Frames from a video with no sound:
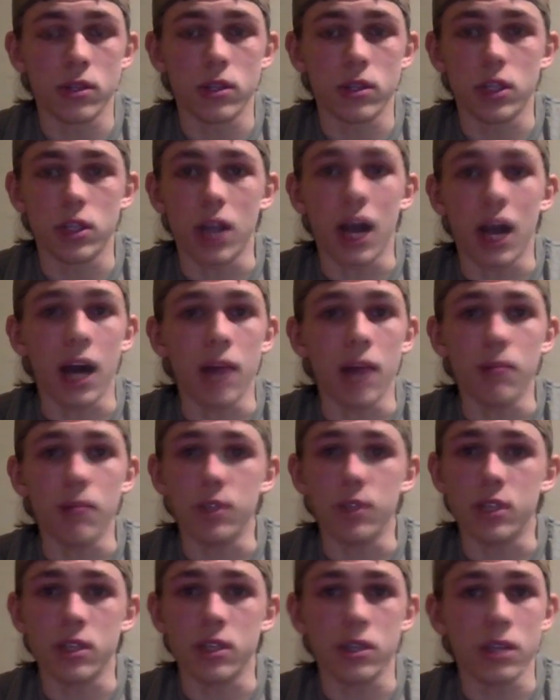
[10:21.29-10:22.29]

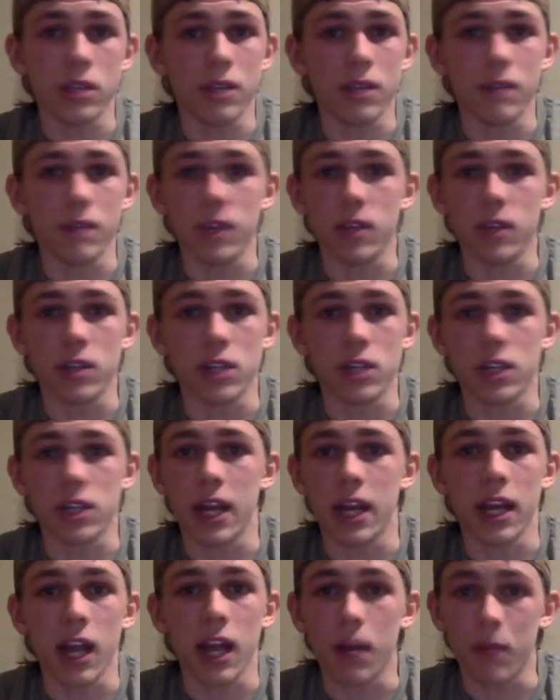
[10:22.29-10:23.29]
jobs, even just
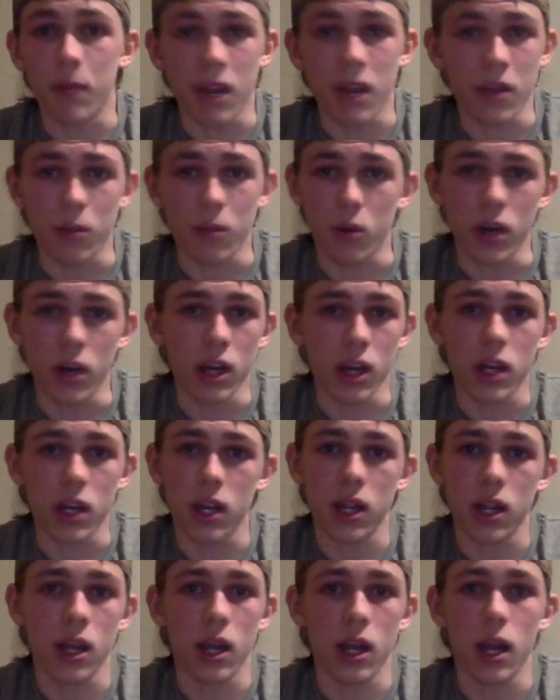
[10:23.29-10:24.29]
getting out of bed in the morning.
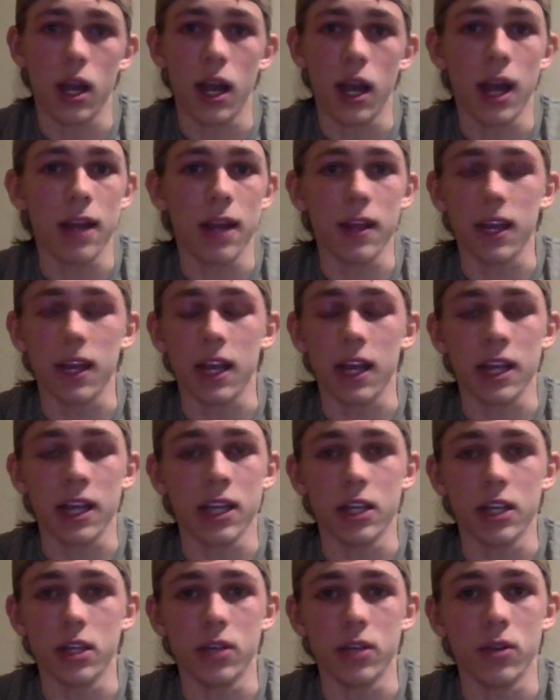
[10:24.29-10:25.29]
Anything I
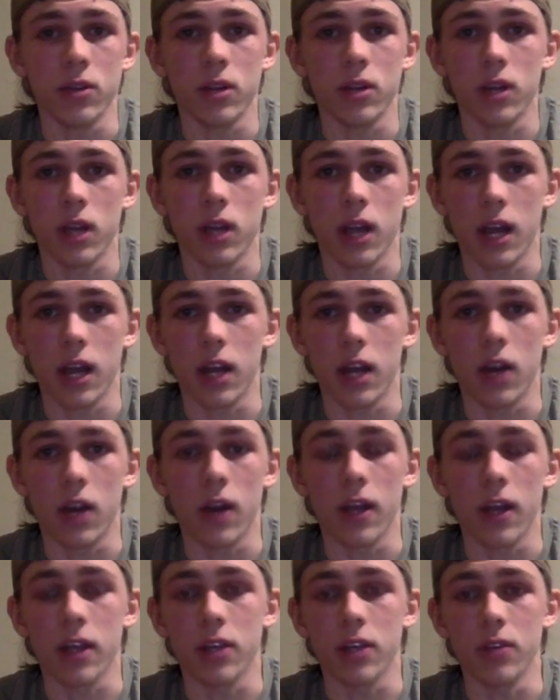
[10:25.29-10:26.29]
can do, and I know
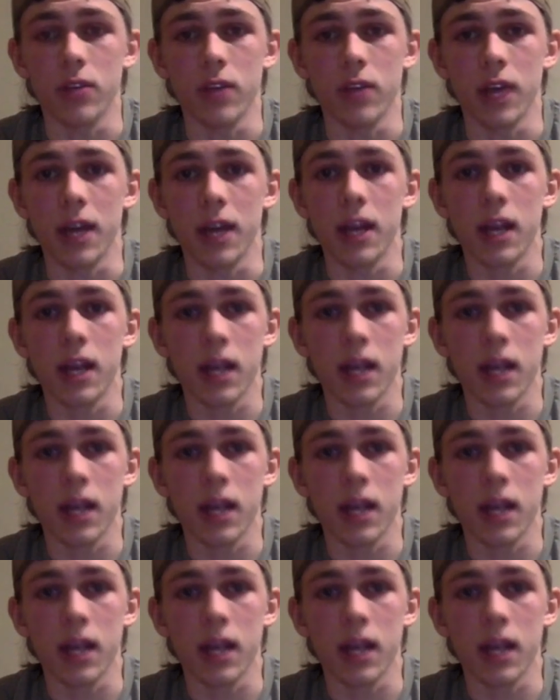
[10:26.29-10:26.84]
I can do that.